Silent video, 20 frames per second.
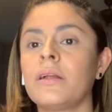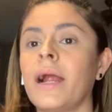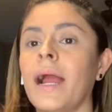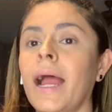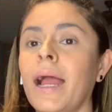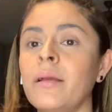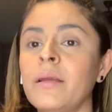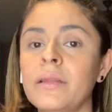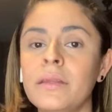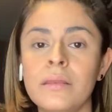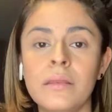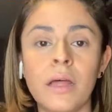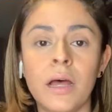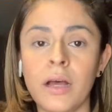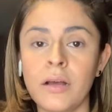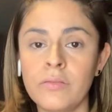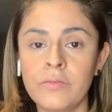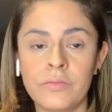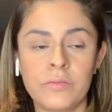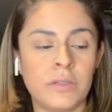
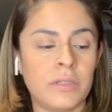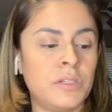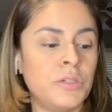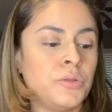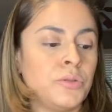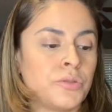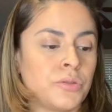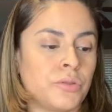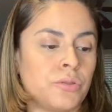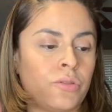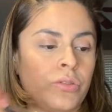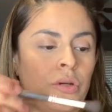box monthly